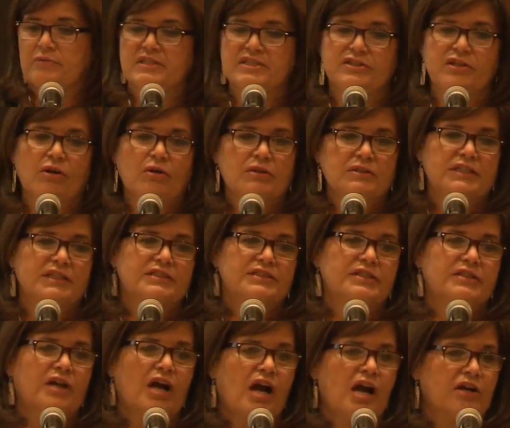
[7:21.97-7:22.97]
we sold it
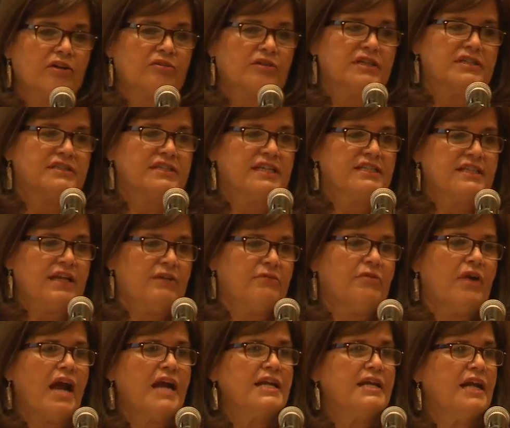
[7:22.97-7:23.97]
to Congress, they said,
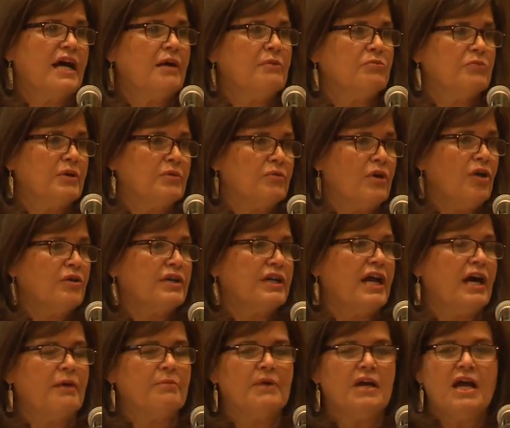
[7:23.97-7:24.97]
write it up, we wrote it
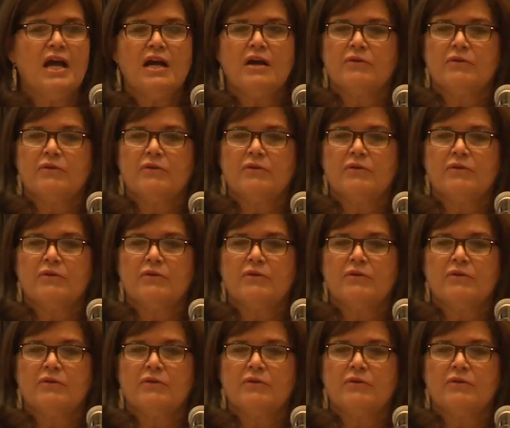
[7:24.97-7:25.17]
up,